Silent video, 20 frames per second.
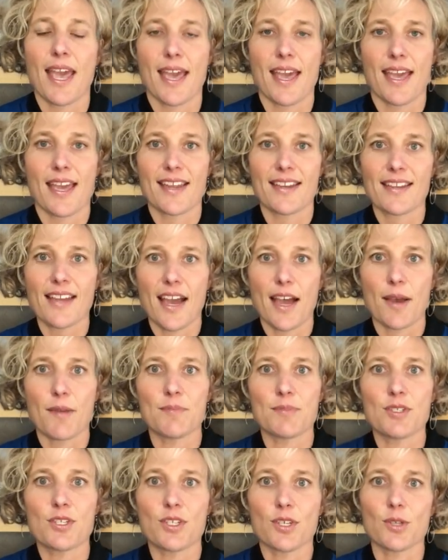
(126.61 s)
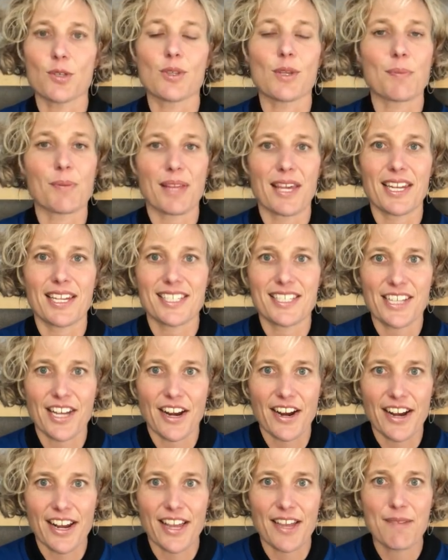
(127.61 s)
and to the
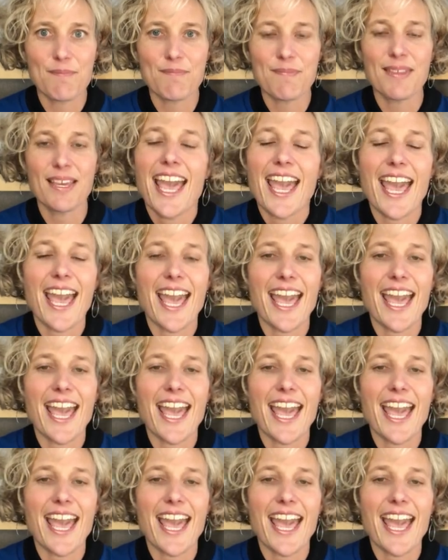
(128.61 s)
planetarium.